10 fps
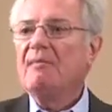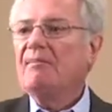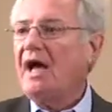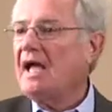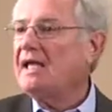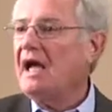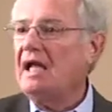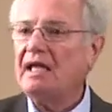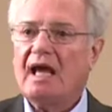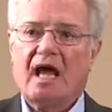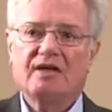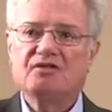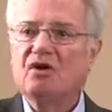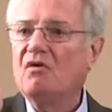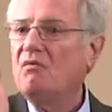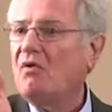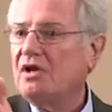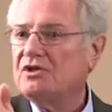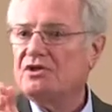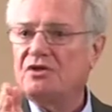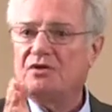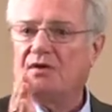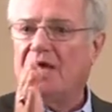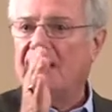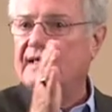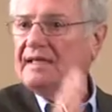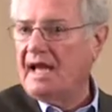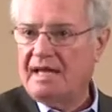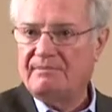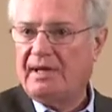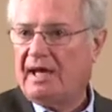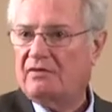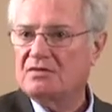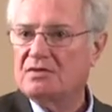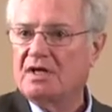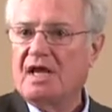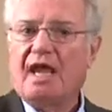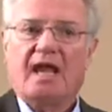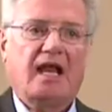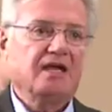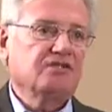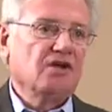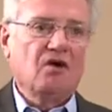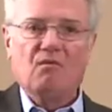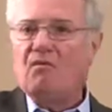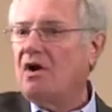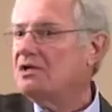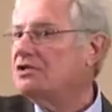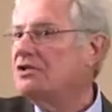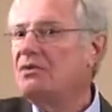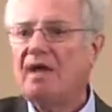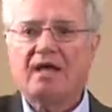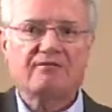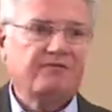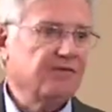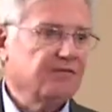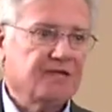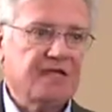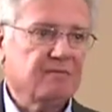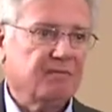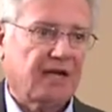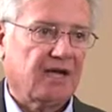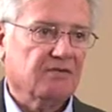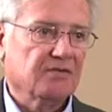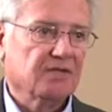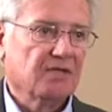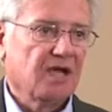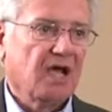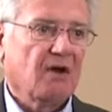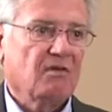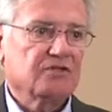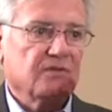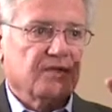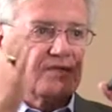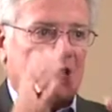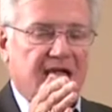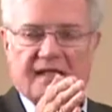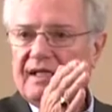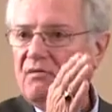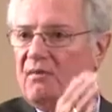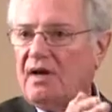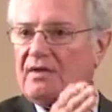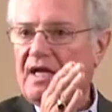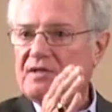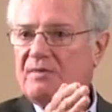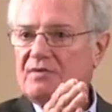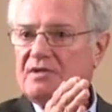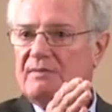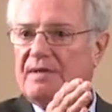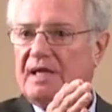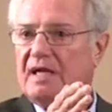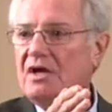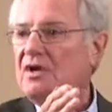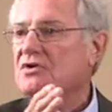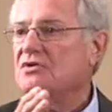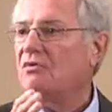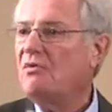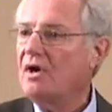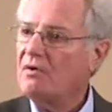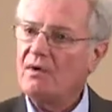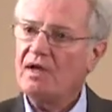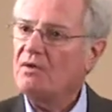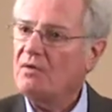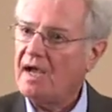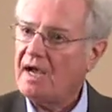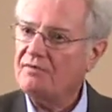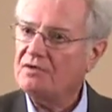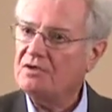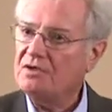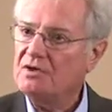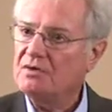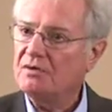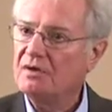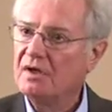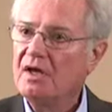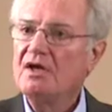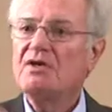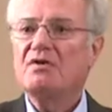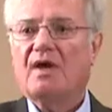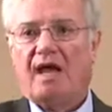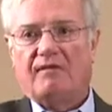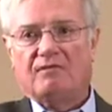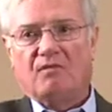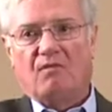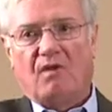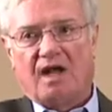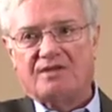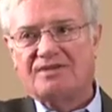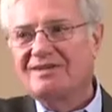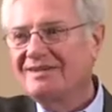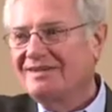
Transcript: by golly, I don't want you at 9 pounds, and I don't want you at 15 pounds. I want you exactly where that's supposed to be. So what do you have to do? You have to watch